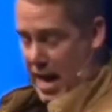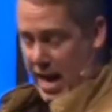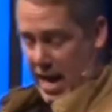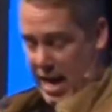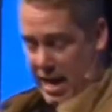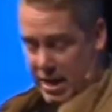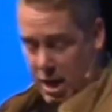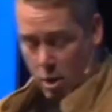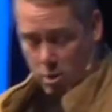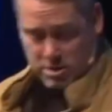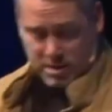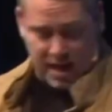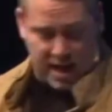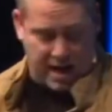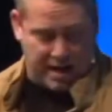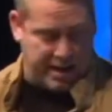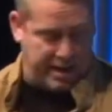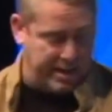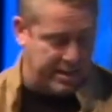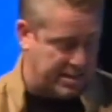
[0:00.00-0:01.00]
He goes
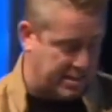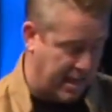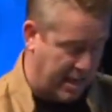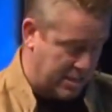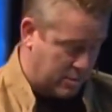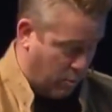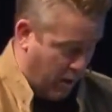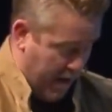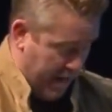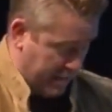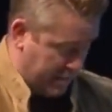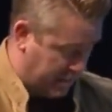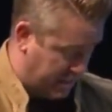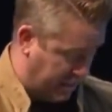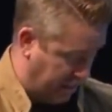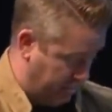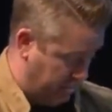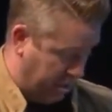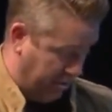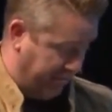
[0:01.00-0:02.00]
on and he says, right,
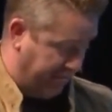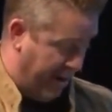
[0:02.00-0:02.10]
to